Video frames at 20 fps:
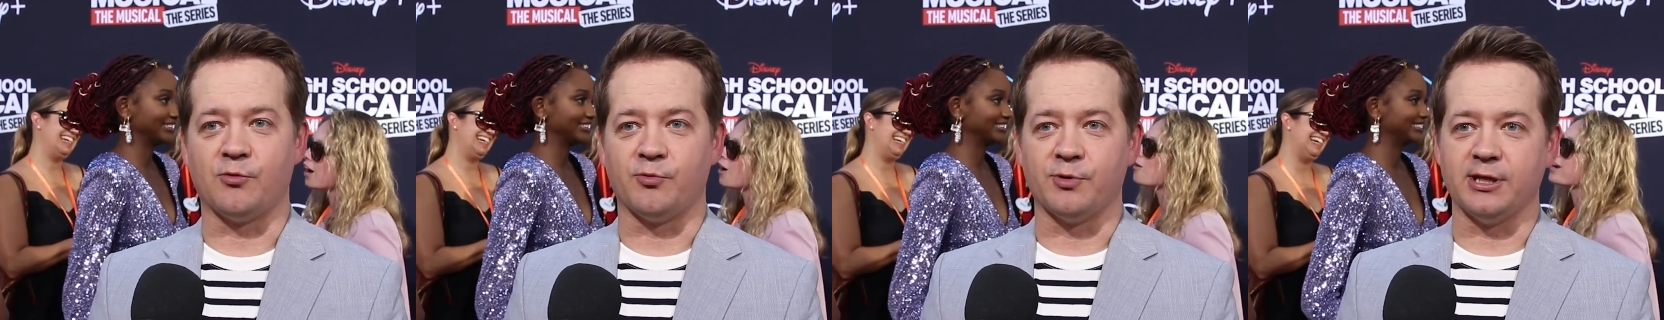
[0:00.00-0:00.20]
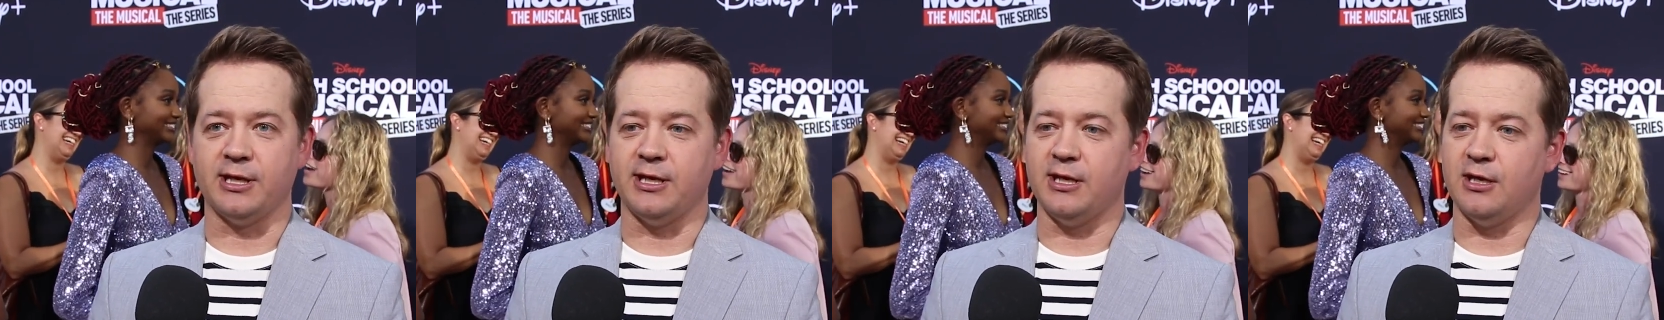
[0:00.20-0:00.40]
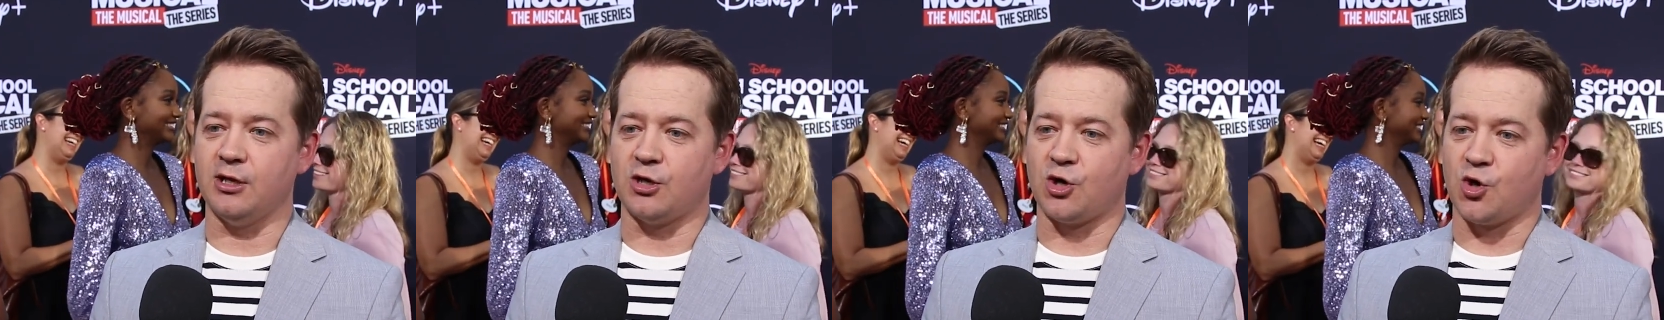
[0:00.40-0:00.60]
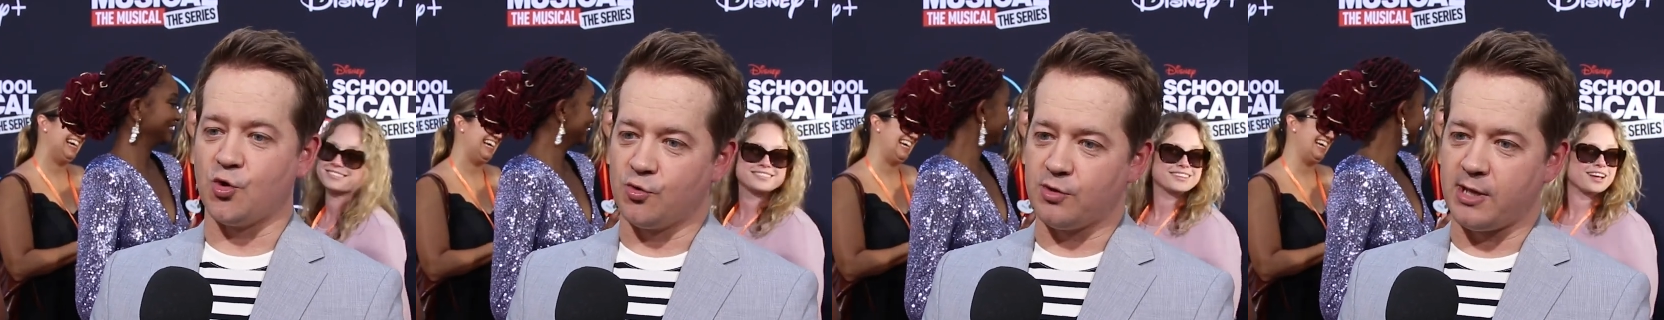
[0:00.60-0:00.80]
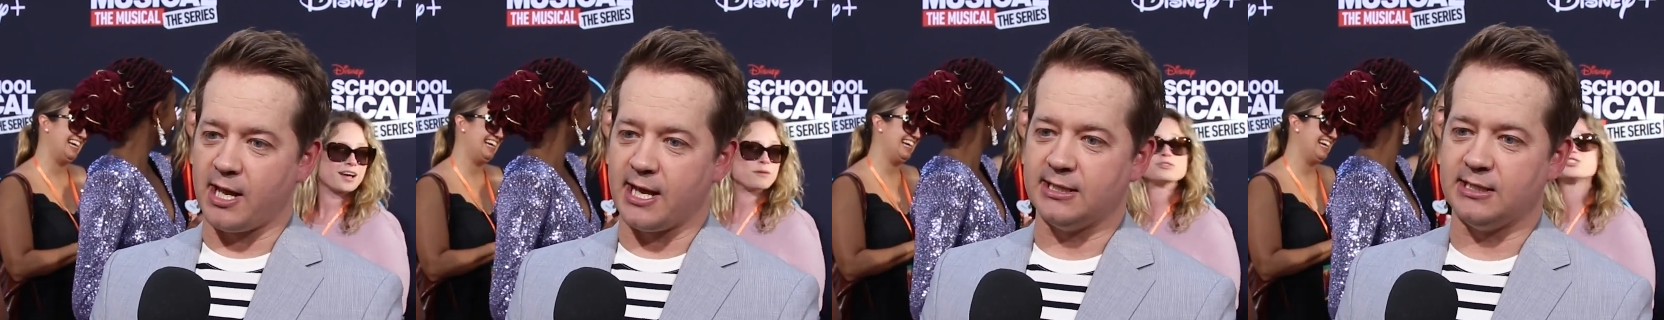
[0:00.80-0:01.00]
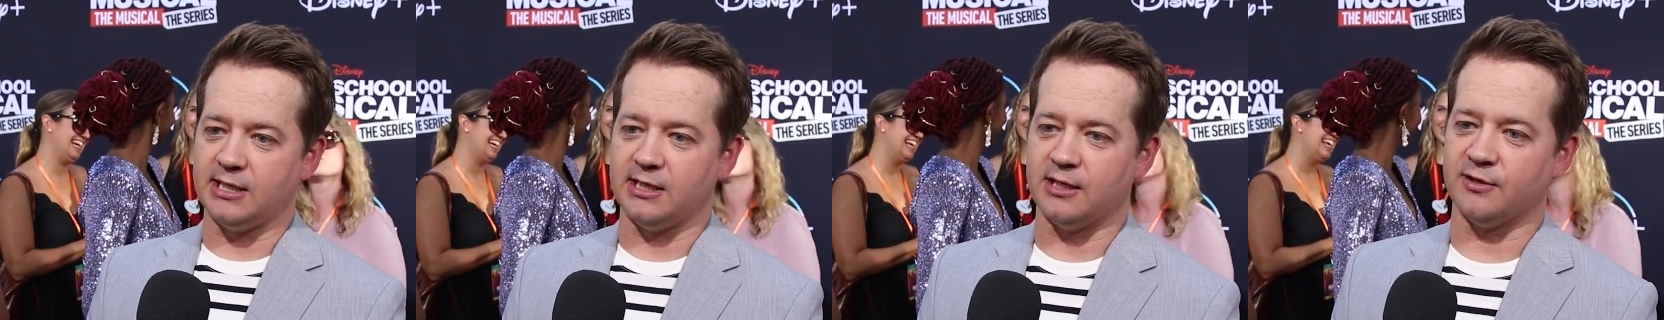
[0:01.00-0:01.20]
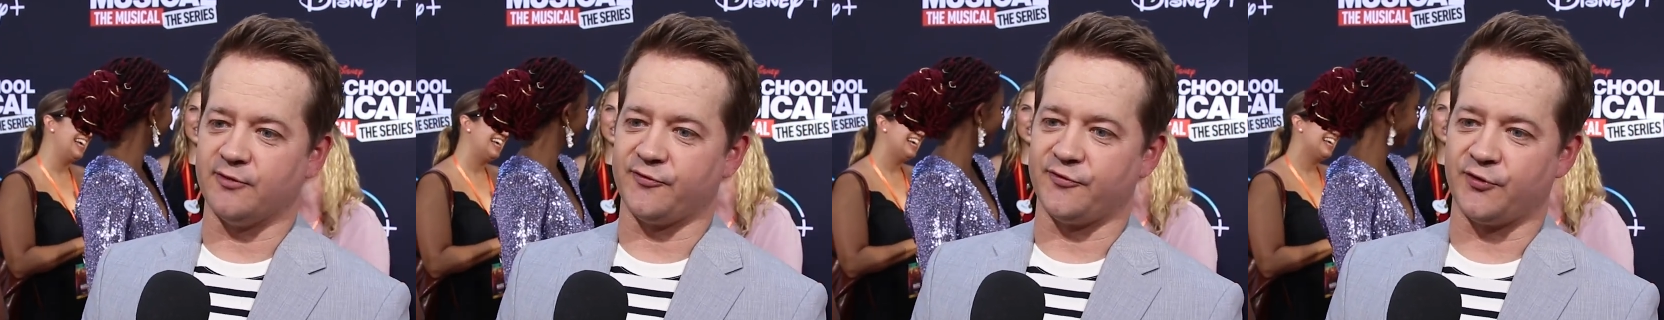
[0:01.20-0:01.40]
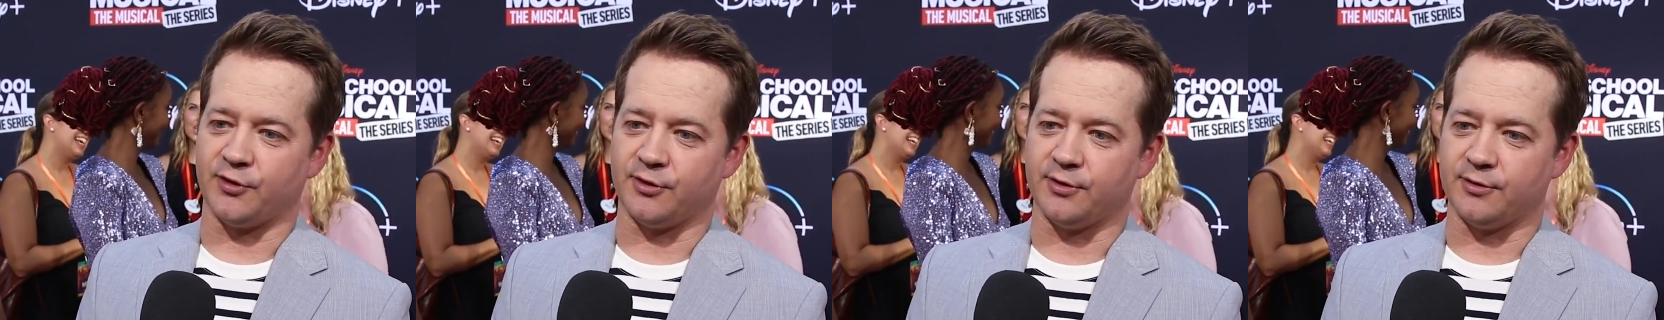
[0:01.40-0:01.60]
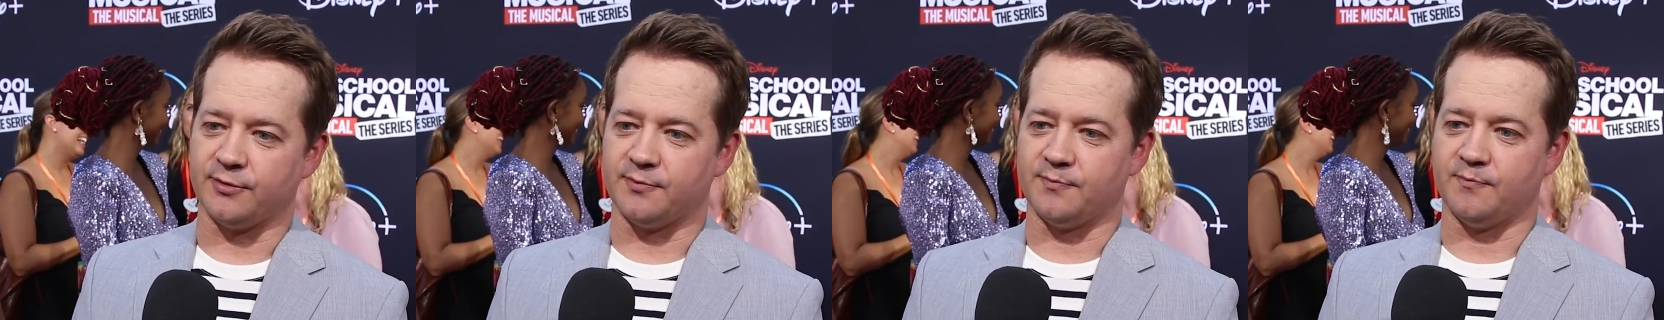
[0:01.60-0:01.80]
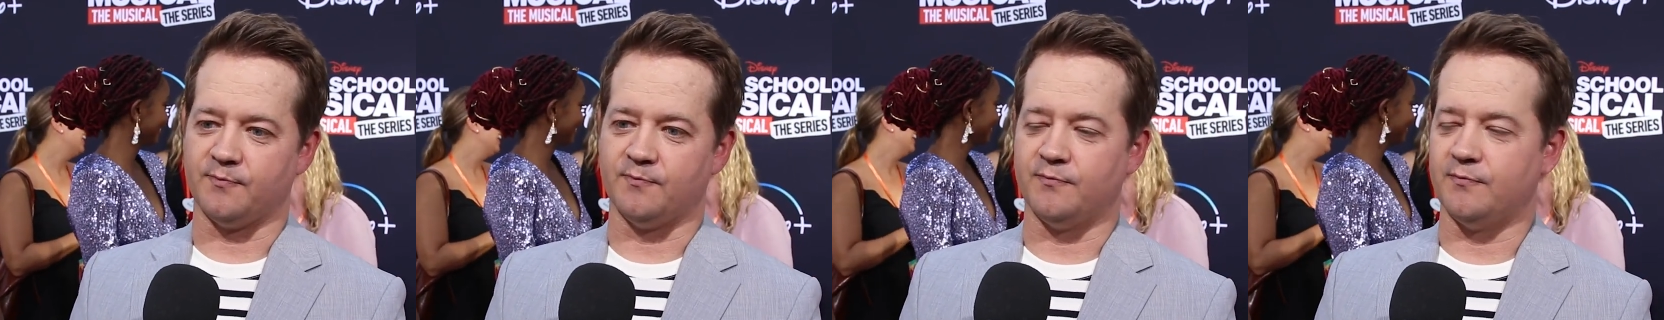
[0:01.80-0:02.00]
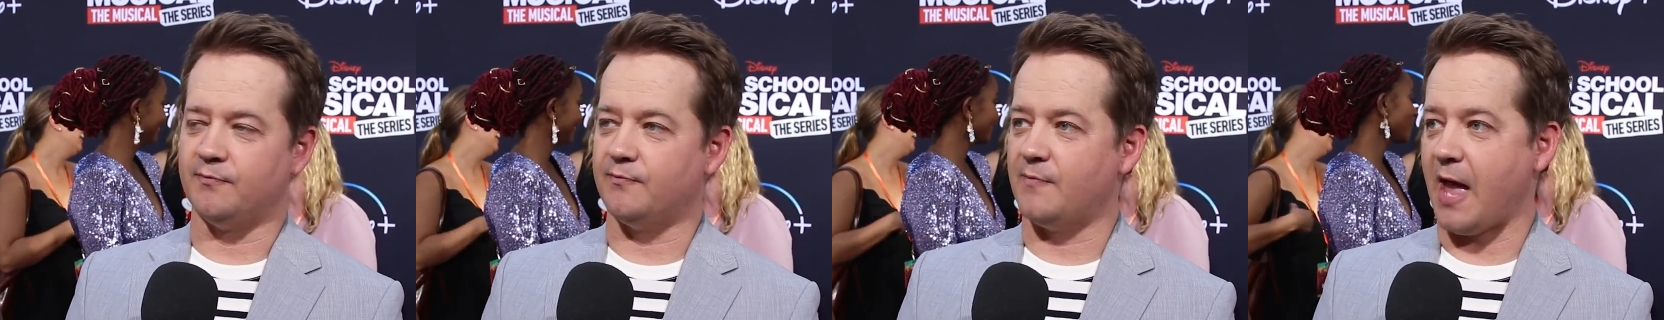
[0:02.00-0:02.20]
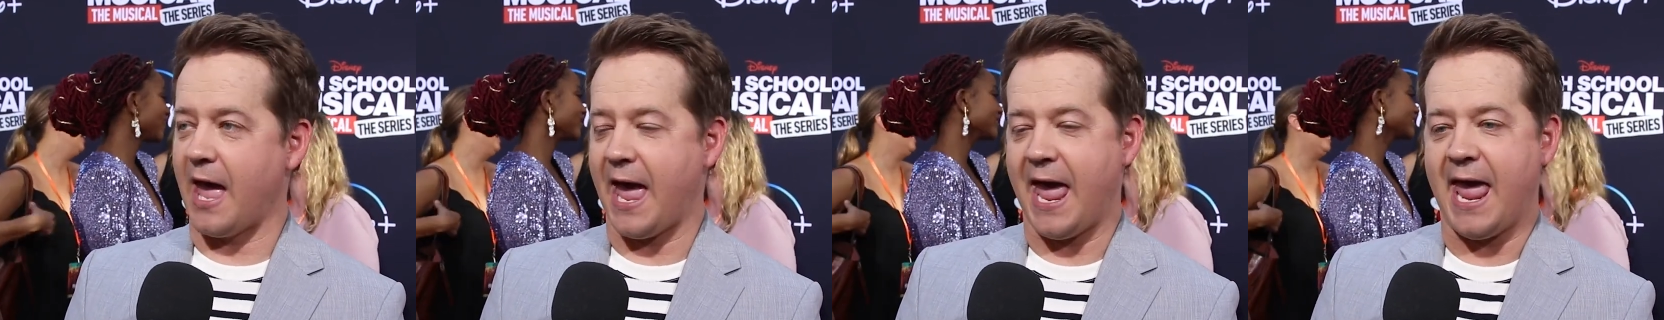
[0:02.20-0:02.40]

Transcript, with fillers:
Speaker 1: a really cool idea for a